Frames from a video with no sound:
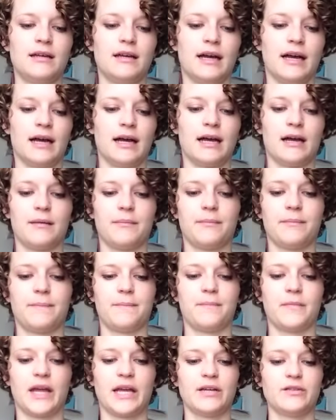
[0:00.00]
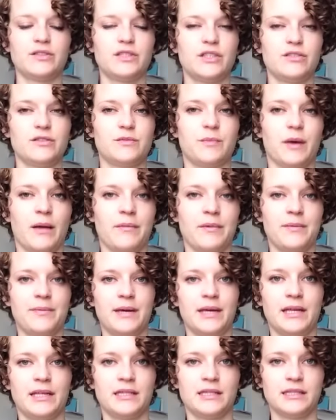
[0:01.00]
I used to use bobby
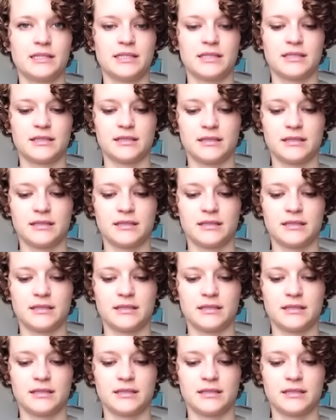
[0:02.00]
pins.